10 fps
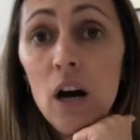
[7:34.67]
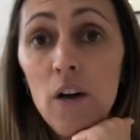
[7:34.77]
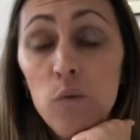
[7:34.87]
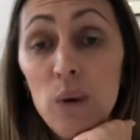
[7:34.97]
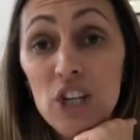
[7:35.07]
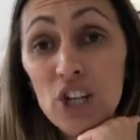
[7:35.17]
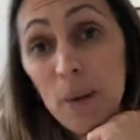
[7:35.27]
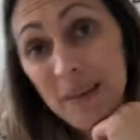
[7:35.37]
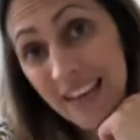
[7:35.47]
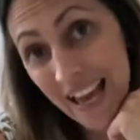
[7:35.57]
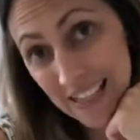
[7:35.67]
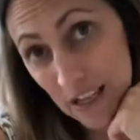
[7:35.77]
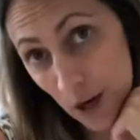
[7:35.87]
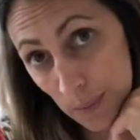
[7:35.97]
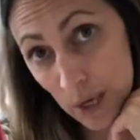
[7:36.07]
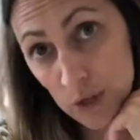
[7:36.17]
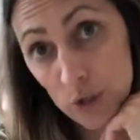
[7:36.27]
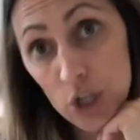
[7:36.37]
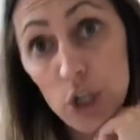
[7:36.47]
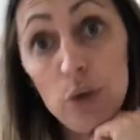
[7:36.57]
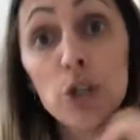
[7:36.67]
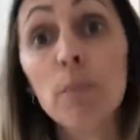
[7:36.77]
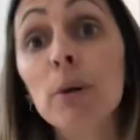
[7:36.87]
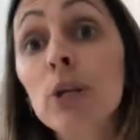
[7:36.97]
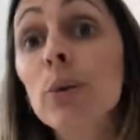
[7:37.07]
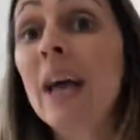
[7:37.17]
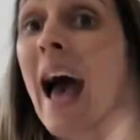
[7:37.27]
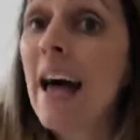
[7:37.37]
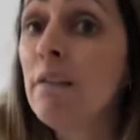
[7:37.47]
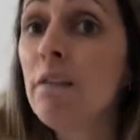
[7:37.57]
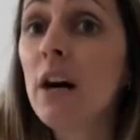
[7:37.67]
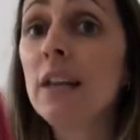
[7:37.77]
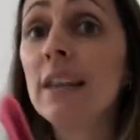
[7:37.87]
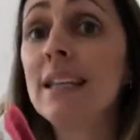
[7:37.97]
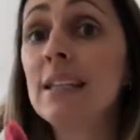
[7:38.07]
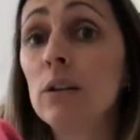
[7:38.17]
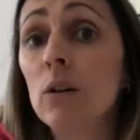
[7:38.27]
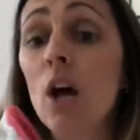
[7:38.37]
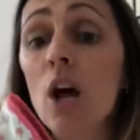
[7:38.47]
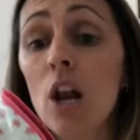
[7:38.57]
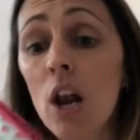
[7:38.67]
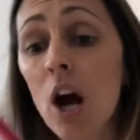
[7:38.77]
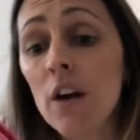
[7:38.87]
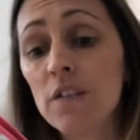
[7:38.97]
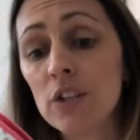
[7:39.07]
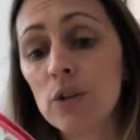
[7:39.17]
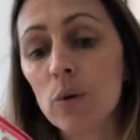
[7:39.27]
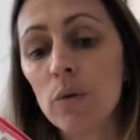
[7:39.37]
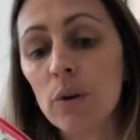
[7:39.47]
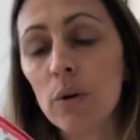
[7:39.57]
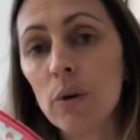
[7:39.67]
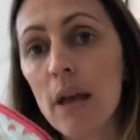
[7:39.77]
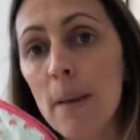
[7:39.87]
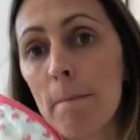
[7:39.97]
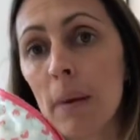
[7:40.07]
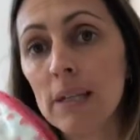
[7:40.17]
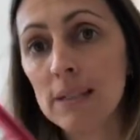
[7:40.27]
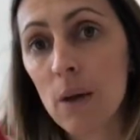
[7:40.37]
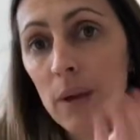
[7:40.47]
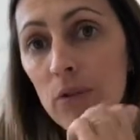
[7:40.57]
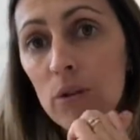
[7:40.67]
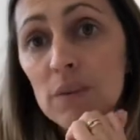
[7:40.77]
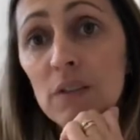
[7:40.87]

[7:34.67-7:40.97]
of which I'm yet to upload onto YouTube, but you can find this little live tutorial in my sewing group.